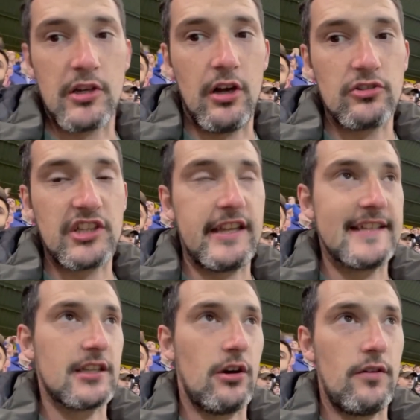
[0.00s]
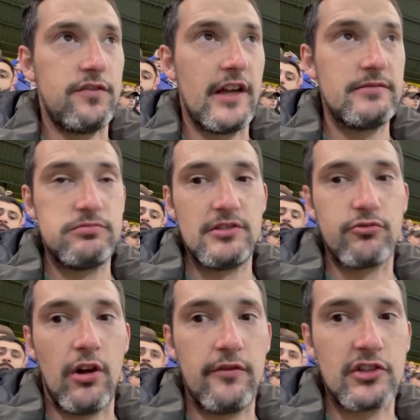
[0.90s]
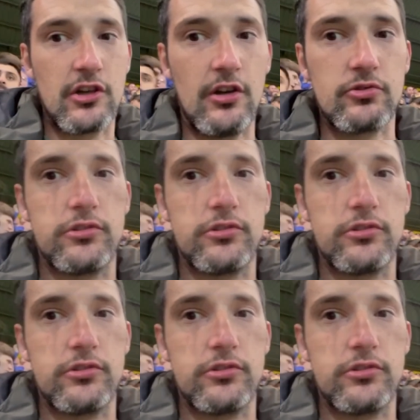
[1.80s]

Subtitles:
goals than this, and hopefully, Rovers goals.